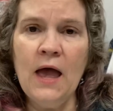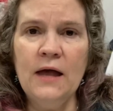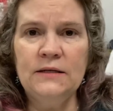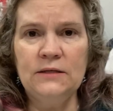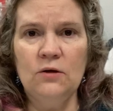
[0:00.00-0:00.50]

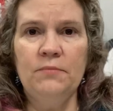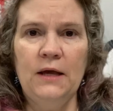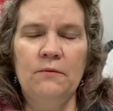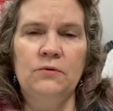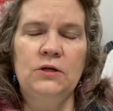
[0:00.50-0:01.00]
and still be
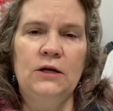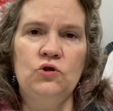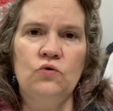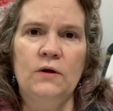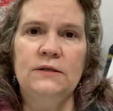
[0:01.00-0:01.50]
able to
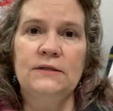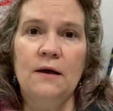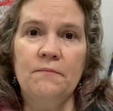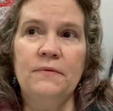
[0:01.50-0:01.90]
enjoy some